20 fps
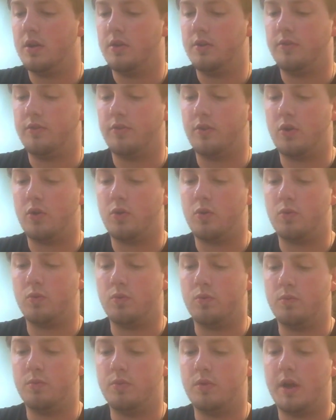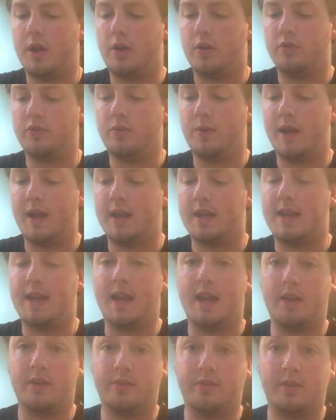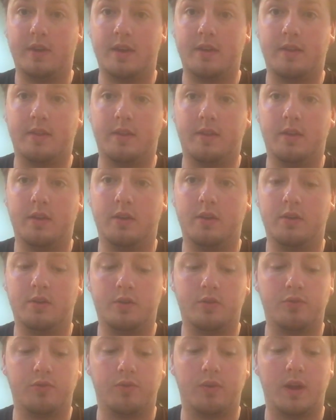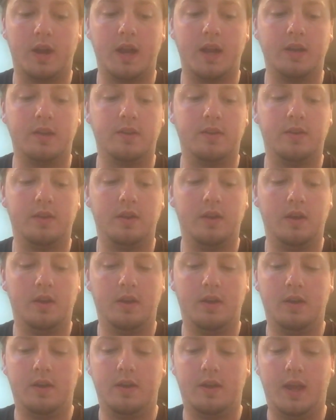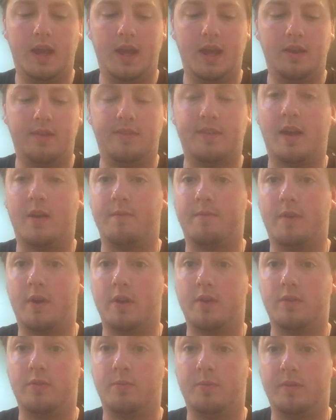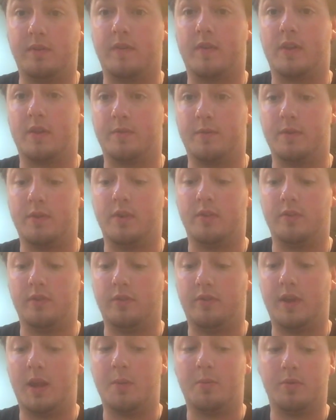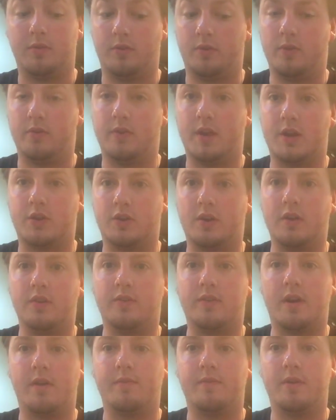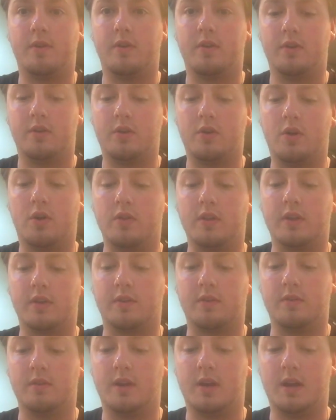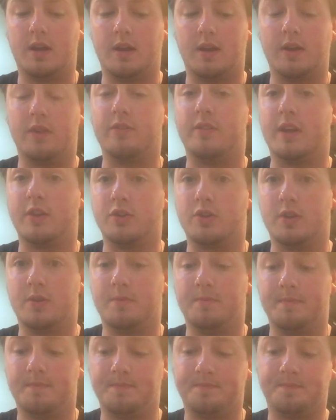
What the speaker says: So I also had CF8 create a sound font specifically for this saber. So it's actually a sound font called the Ascension.